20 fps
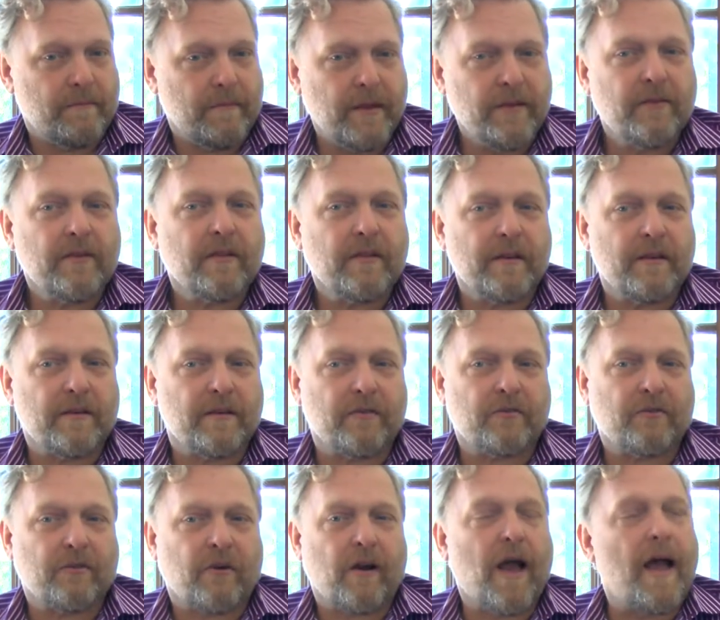basically
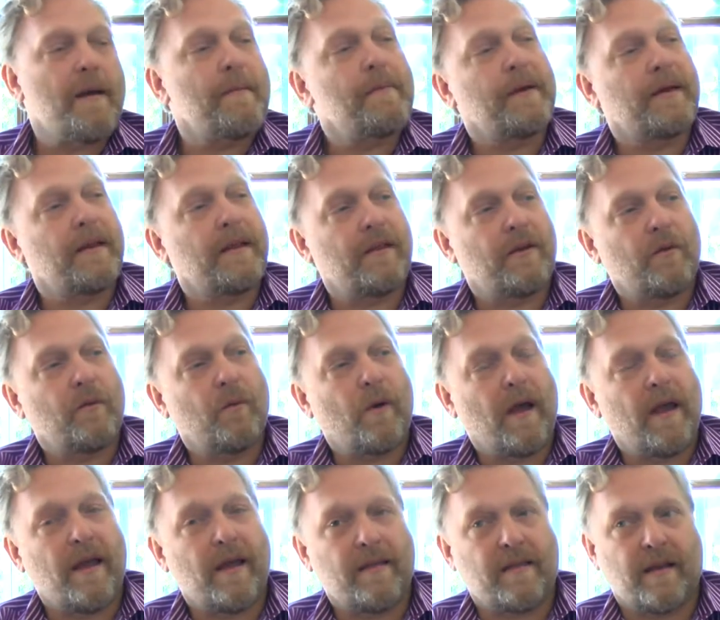describe it in a
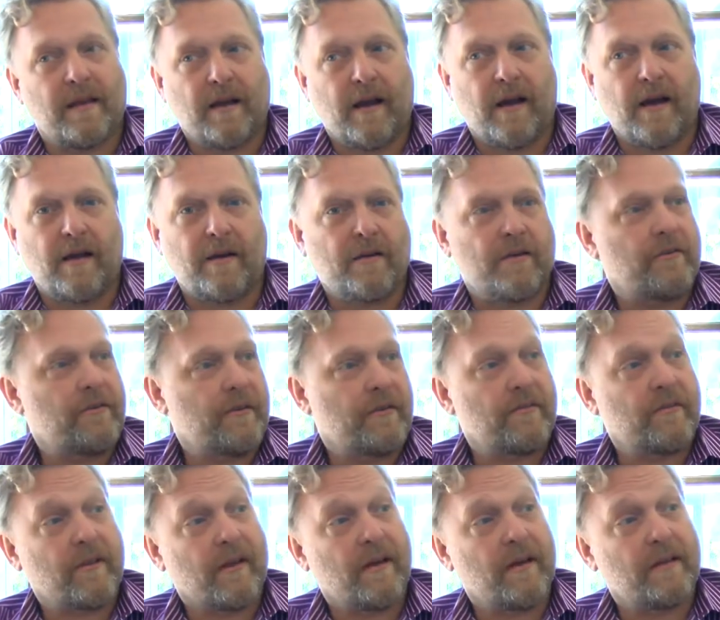way that honors
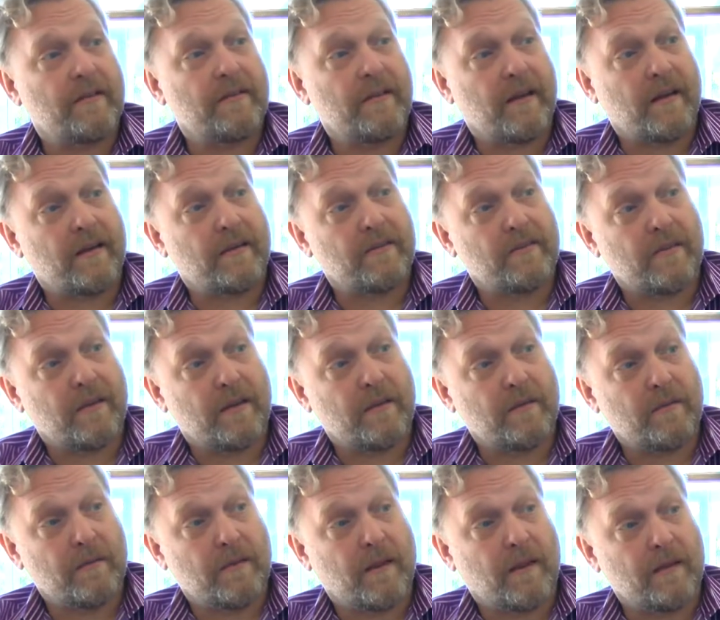its context, that,
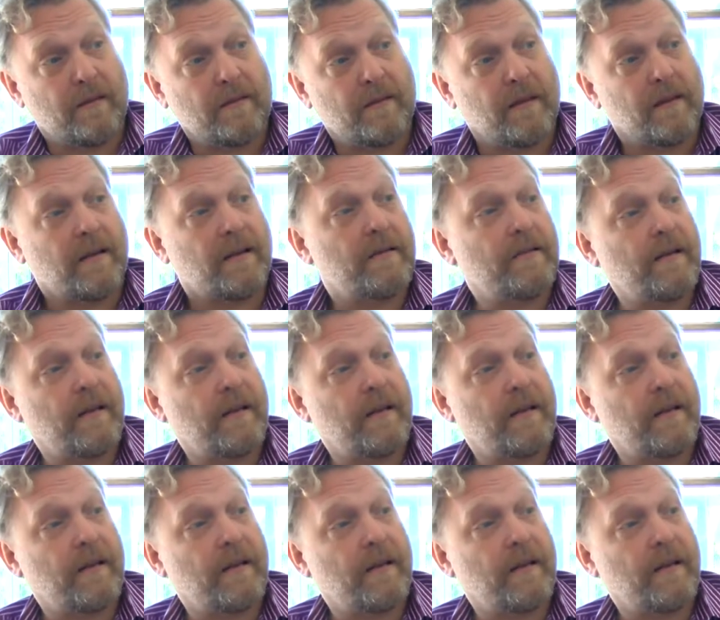that, that,